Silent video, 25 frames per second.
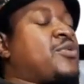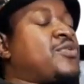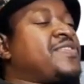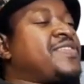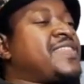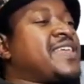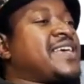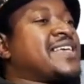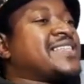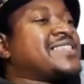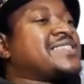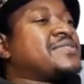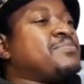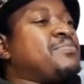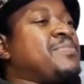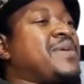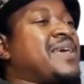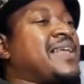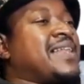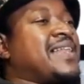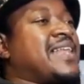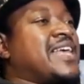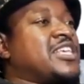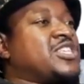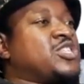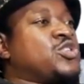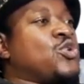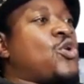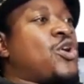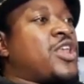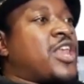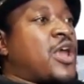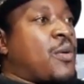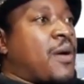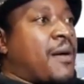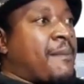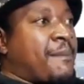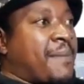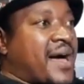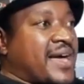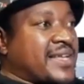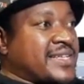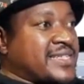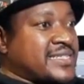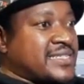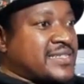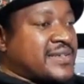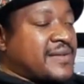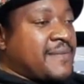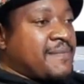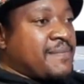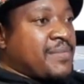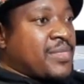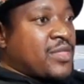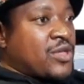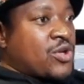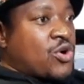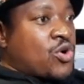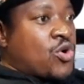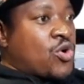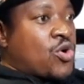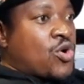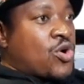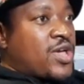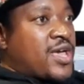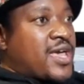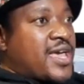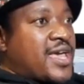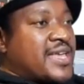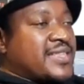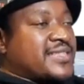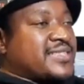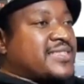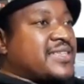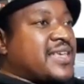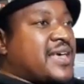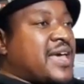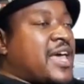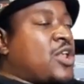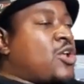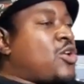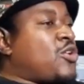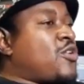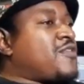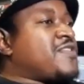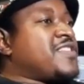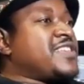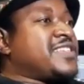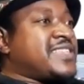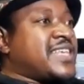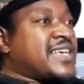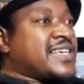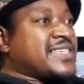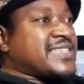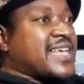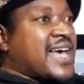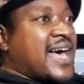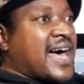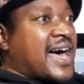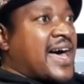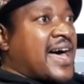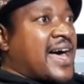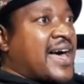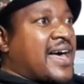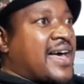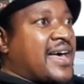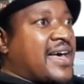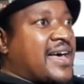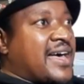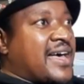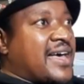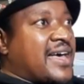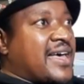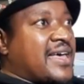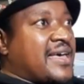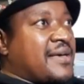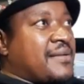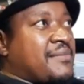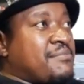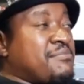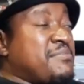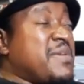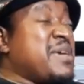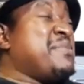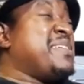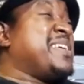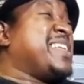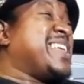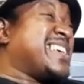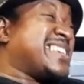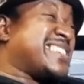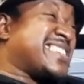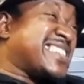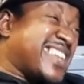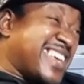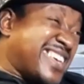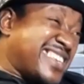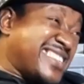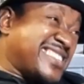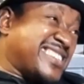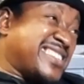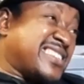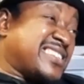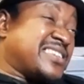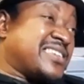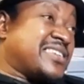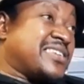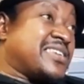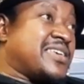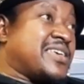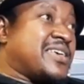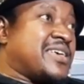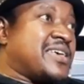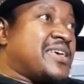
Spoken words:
I don't think it's being lazy on our part. It's a lot of these things are, maybe it is lazy.